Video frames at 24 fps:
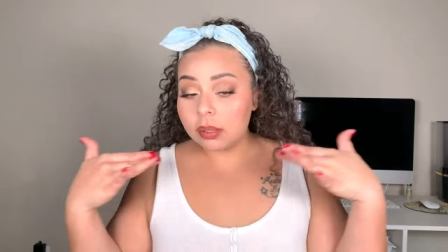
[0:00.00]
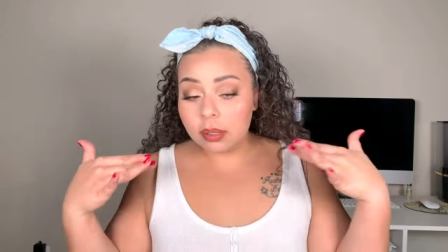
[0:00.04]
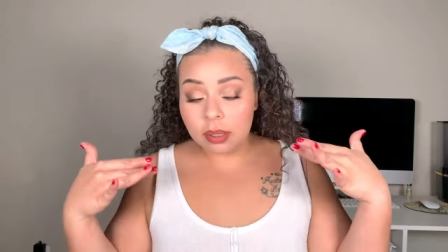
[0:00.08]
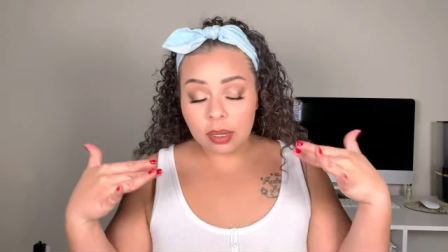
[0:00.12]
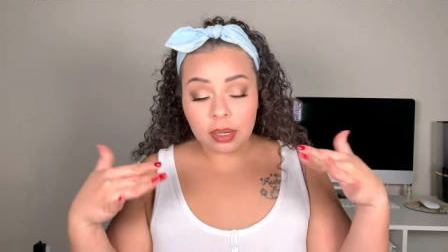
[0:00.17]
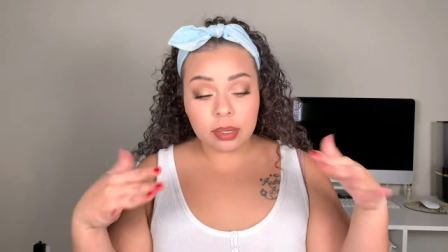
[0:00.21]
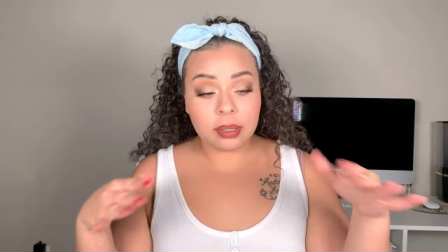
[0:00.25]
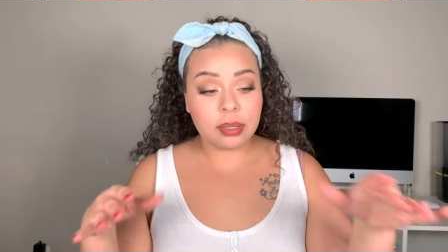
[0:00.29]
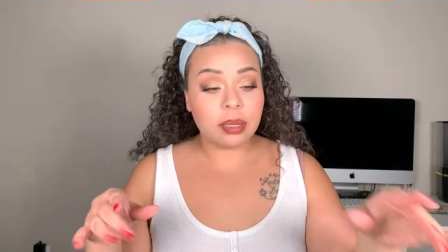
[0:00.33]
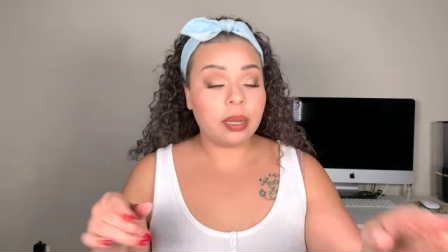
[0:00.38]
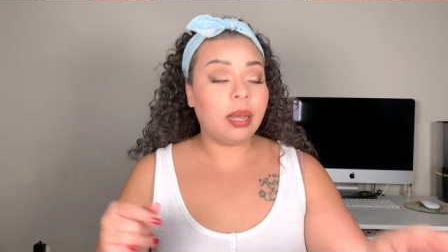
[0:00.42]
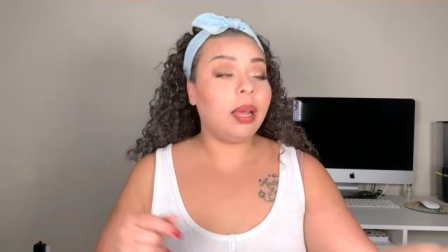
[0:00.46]

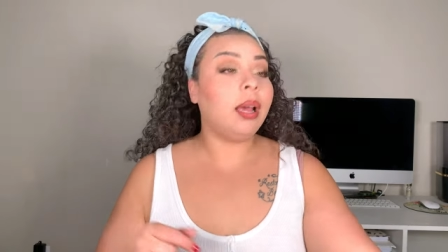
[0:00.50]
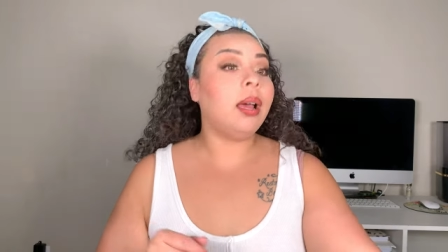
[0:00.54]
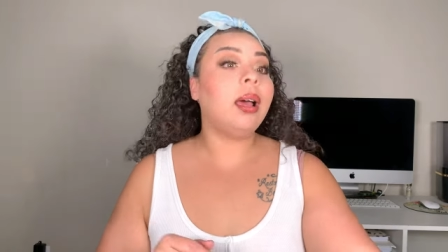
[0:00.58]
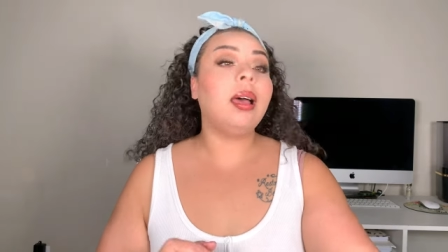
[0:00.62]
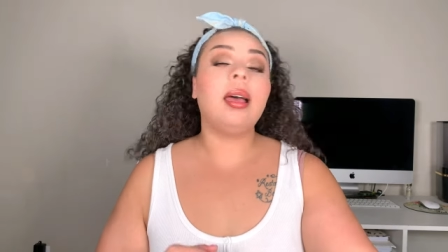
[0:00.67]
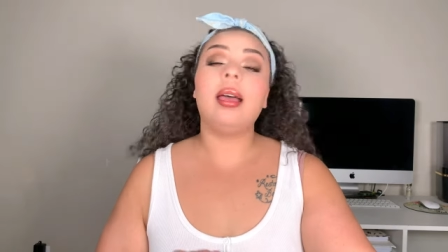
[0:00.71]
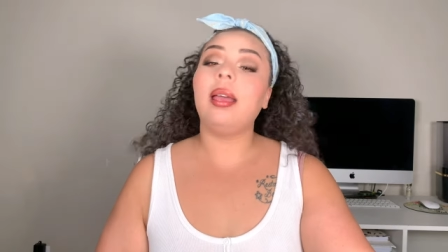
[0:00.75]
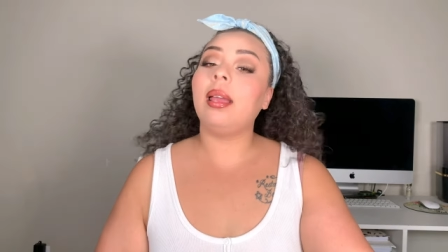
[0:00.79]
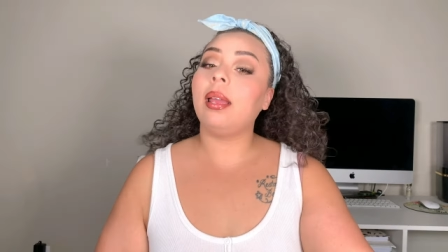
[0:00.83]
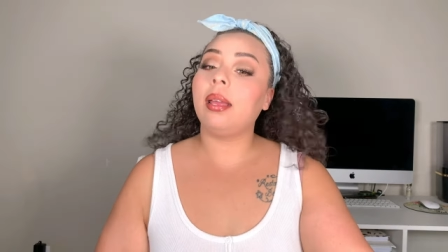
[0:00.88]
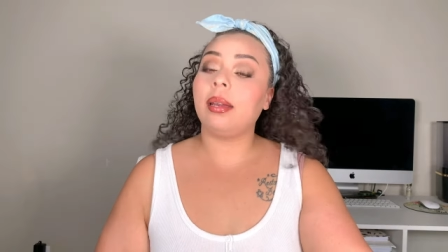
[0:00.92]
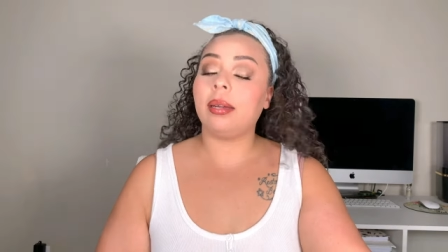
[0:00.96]

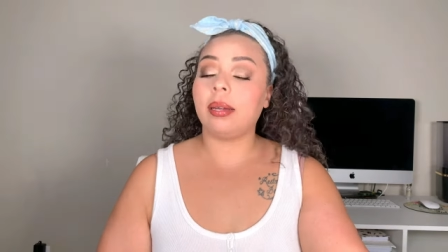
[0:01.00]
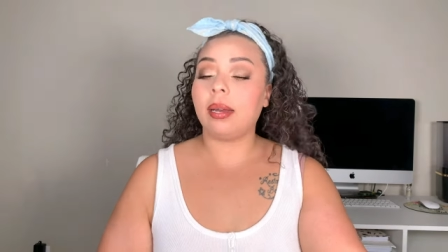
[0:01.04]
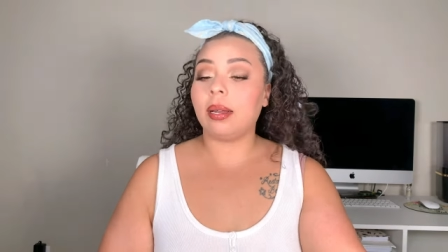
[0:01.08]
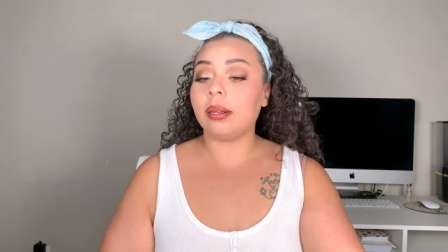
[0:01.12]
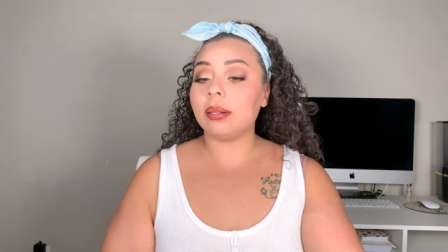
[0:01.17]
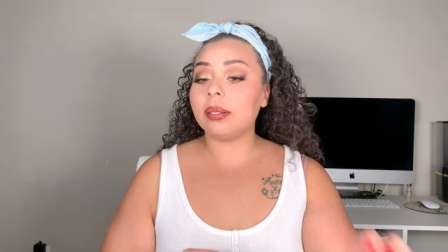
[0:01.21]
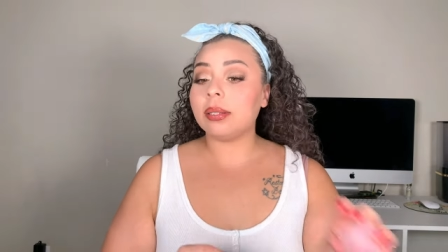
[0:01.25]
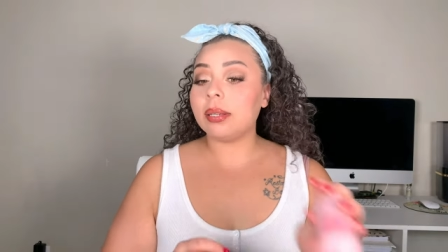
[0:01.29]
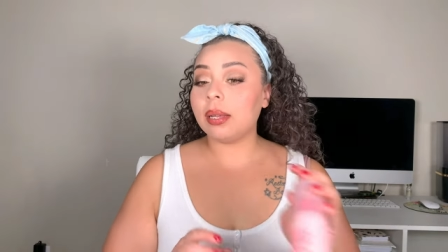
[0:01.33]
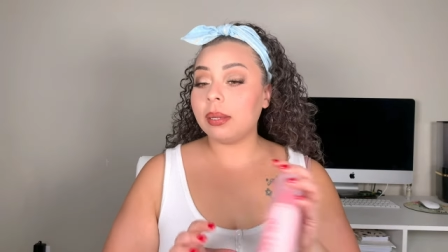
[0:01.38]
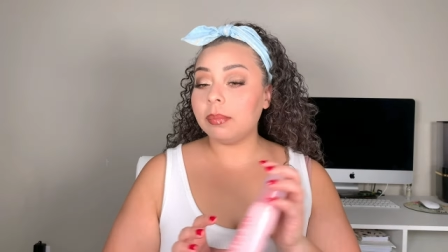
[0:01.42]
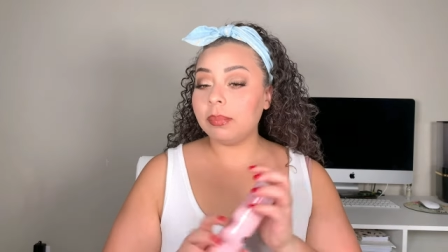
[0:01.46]
Ta-da! And
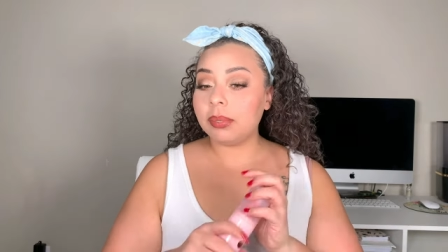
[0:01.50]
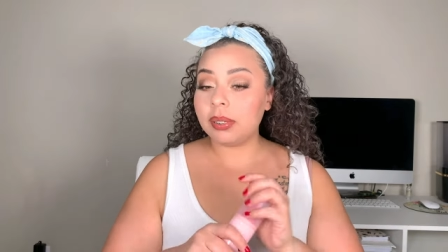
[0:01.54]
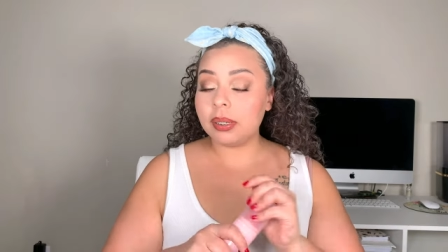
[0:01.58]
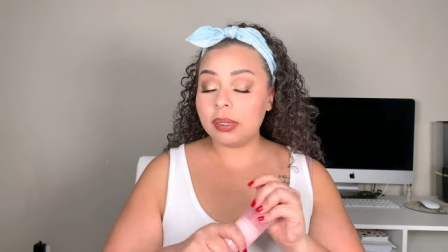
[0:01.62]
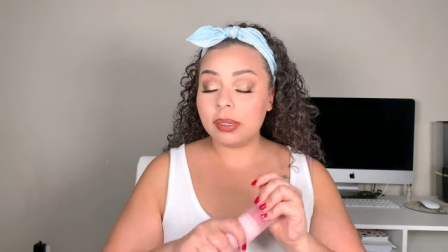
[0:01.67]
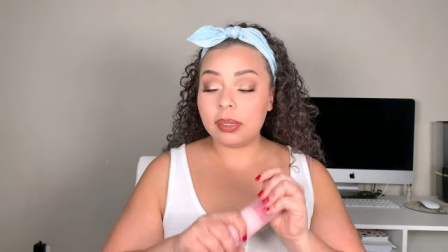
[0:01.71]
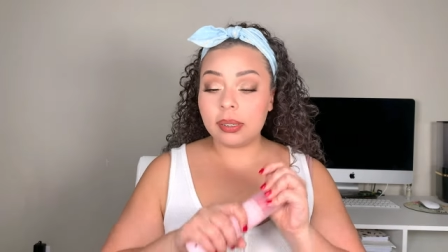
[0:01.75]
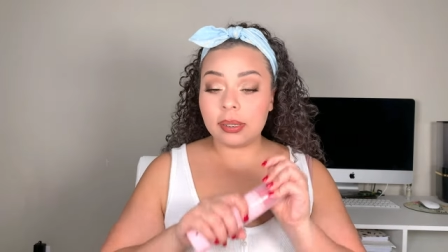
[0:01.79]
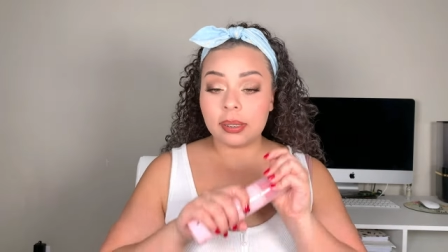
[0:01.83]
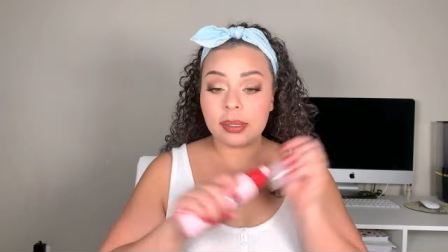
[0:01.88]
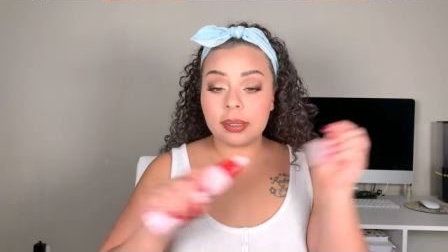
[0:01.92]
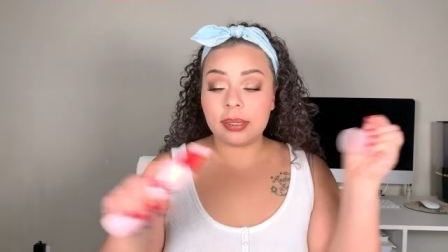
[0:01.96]
now time
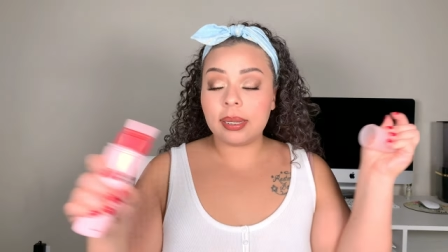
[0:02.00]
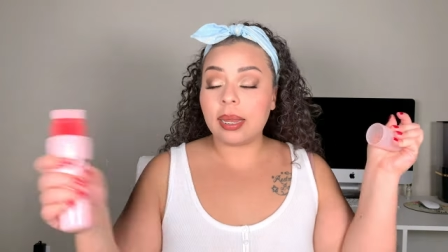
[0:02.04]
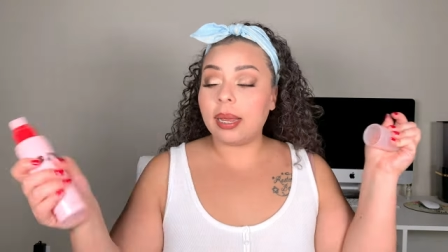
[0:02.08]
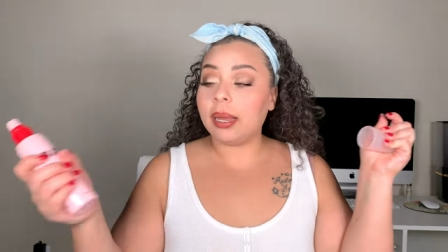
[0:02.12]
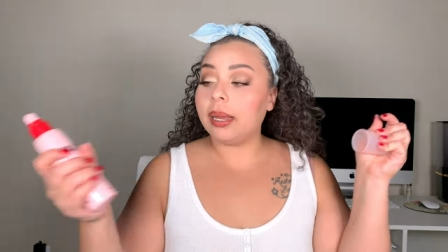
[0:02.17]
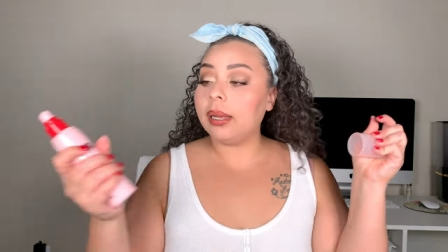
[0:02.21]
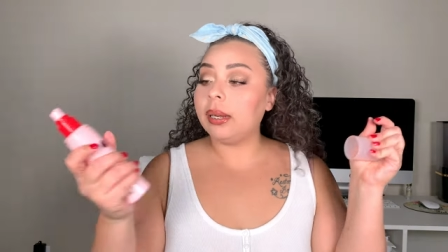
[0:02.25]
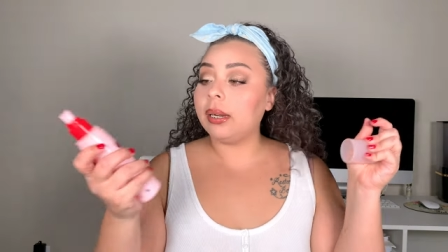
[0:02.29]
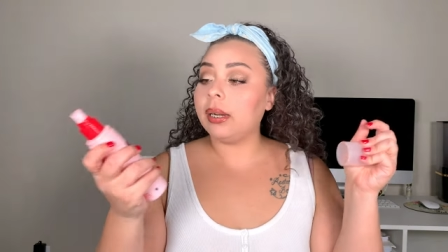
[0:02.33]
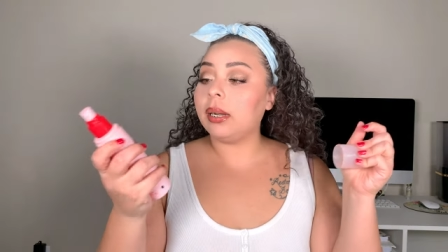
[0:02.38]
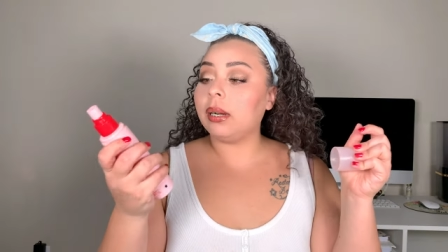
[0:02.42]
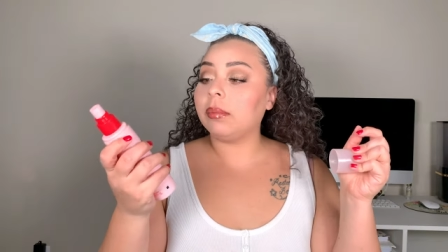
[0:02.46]
to set.